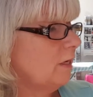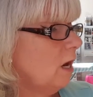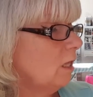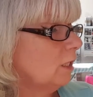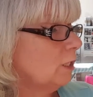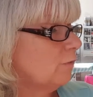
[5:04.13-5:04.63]

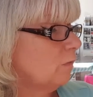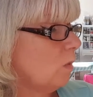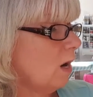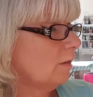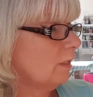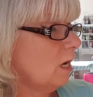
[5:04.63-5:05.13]
knowledge, for
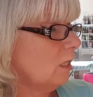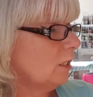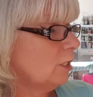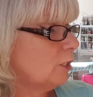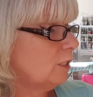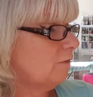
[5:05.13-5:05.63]
while
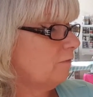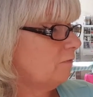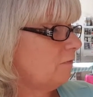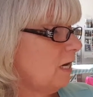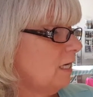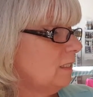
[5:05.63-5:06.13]
knowledge
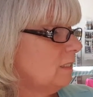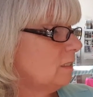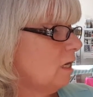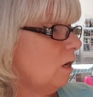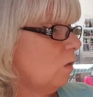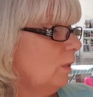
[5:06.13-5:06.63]
defines
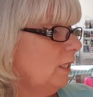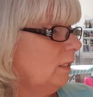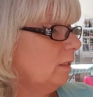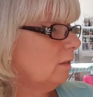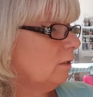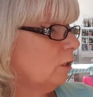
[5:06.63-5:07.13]
all
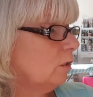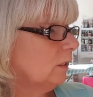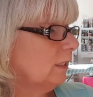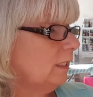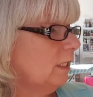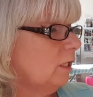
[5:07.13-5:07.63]
we
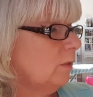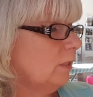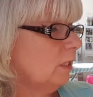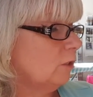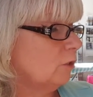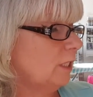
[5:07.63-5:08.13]
currently know and
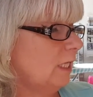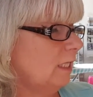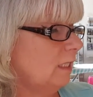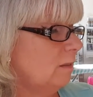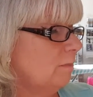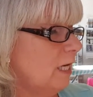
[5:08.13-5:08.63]

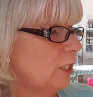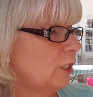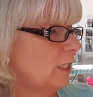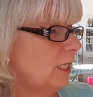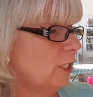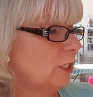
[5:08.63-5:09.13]
understand,
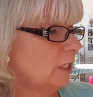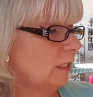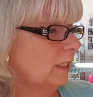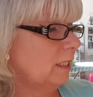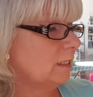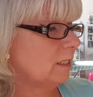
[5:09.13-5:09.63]
imagination
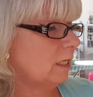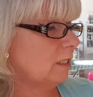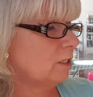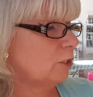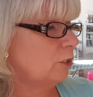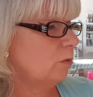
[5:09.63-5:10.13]
leads
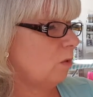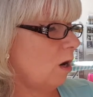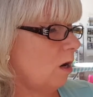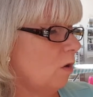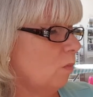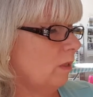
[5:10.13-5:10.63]
us to
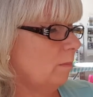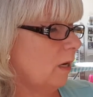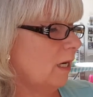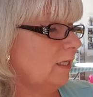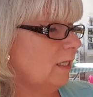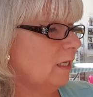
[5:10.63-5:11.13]
all we
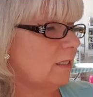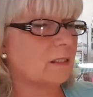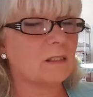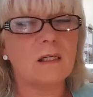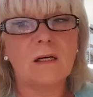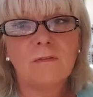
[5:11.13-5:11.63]
might yet
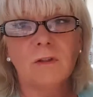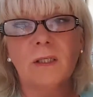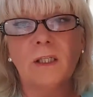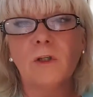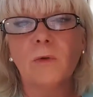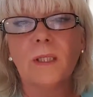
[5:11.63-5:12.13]
discover
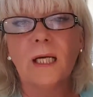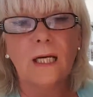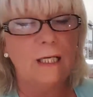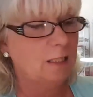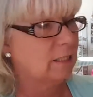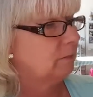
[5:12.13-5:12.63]
and
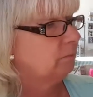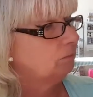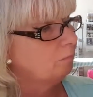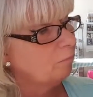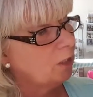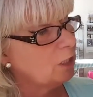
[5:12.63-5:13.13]
create.
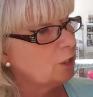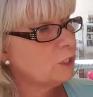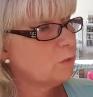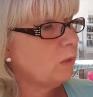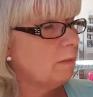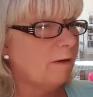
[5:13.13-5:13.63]
That's
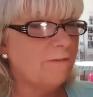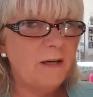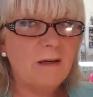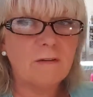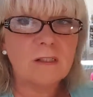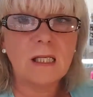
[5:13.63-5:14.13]
just one of my
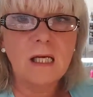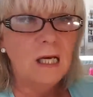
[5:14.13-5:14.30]
favorites.